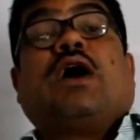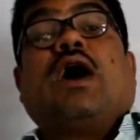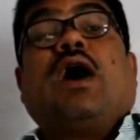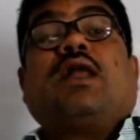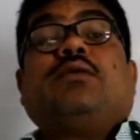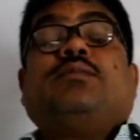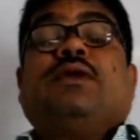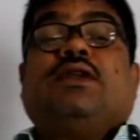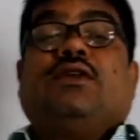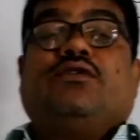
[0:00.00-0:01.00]
are
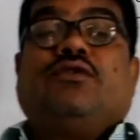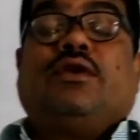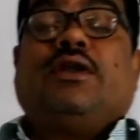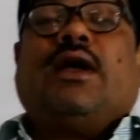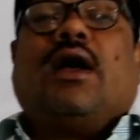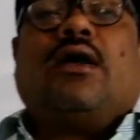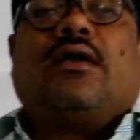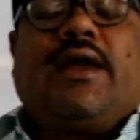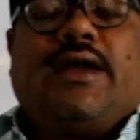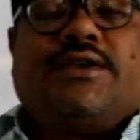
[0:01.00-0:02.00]
meaningfully
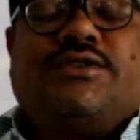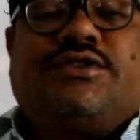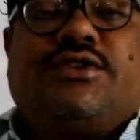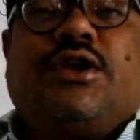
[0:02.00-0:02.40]
arranged